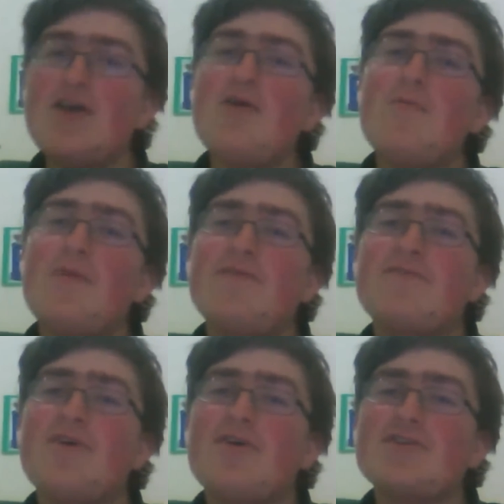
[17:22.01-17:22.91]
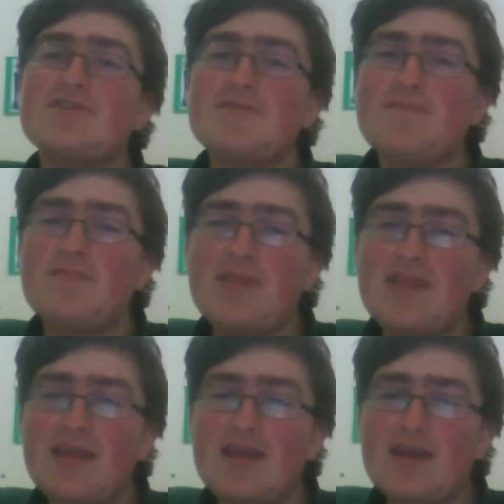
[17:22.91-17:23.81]
We've got
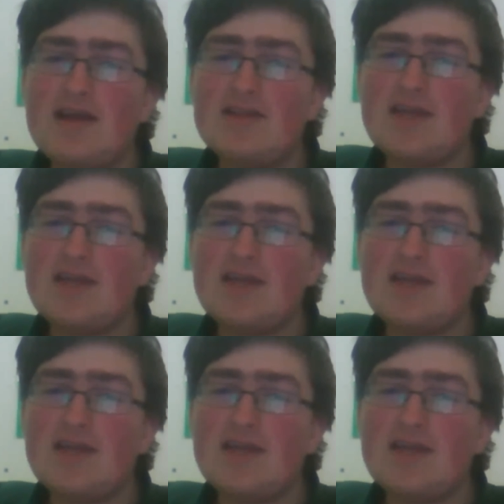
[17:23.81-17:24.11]
the